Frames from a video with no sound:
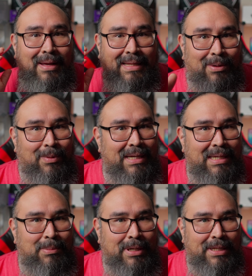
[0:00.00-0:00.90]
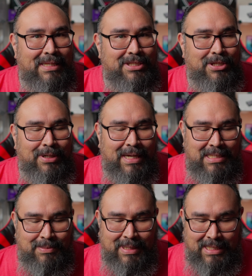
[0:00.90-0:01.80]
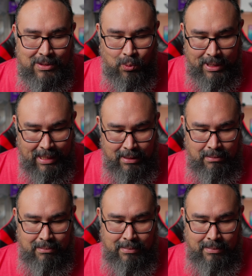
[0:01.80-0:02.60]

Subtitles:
and I wanted to bring this to you guys because one,